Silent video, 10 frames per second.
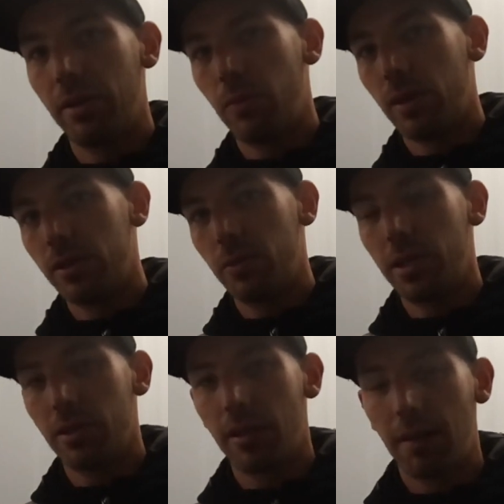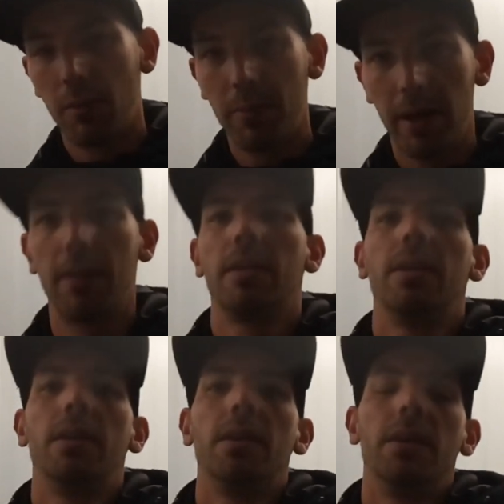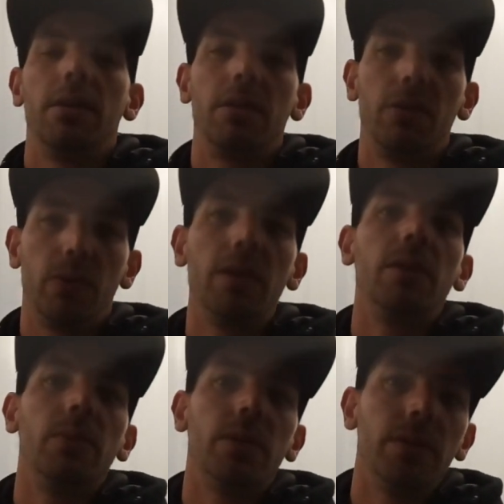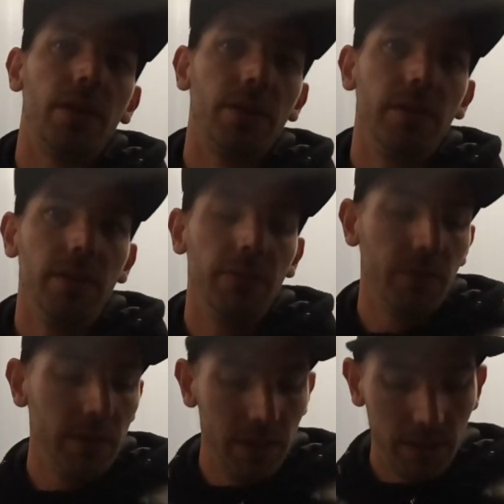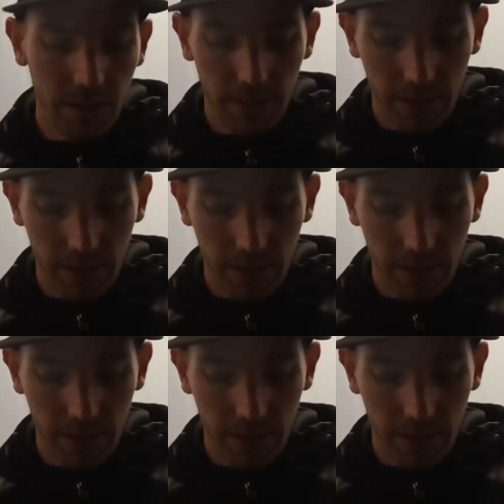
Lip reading: the ones with the Camelback, you really will know the difference.